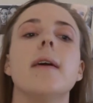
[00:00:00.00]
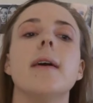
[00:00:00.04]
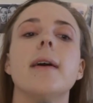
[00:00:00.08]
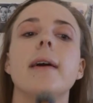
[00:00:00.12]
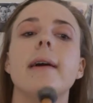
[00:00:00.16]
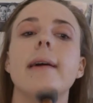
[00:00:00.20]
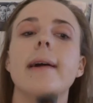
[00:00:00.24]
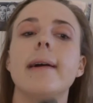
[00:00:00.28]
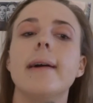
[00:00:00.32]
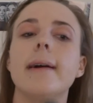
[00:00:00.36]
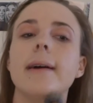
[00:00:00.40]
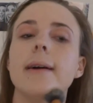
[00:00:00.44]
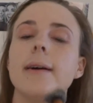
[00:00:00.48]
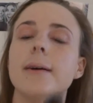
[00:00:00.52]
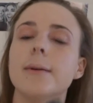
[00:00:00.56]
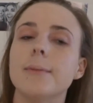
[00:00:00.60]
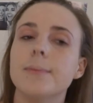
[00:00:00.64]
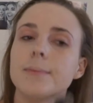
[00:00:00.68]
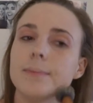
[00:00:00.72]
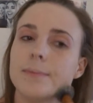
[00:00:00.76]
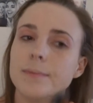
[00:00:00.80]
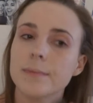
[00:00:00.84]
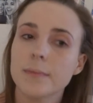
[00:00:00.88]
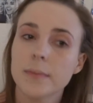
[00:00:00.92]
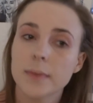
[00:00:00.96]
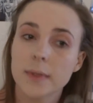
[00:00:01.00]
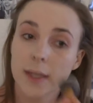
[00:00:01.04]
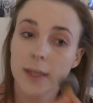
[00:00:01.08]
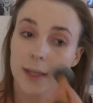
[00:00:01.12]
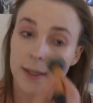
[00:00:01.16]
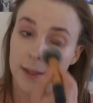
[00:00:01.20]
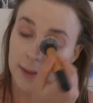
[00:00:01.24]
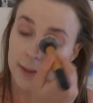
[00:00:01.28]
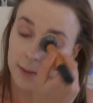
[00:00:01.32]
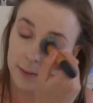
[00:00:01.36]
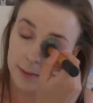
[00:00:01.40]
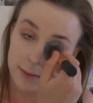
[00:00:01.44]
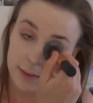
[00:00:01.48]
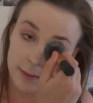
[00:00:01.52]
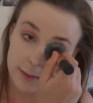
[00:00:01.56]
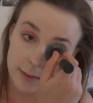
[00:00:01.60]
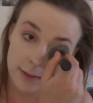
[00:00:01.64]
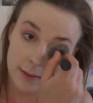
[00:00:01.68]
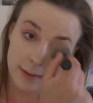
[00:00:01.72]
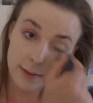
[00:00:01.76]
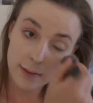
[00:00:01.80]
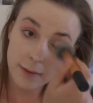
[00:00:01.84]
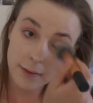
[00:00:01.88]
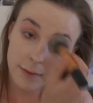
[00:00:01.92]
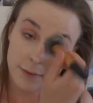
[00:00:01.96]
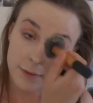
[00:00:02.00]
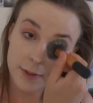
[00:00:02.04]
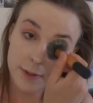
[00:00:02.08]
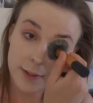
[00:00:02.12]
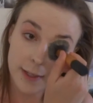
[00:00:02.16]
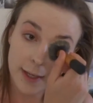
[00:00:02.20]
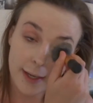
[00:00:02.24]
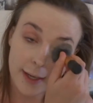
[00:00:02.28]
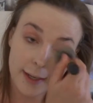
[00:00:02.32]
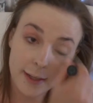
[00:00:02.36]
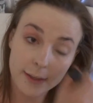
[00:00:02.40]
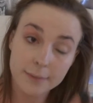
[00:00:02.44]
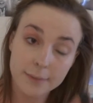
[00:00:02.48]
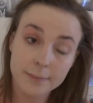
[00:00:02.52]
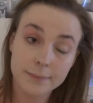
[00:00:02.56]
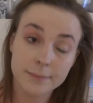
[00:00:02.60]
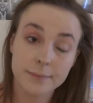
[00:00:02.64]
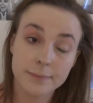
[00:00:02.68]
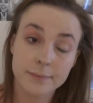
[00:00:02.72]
like everyday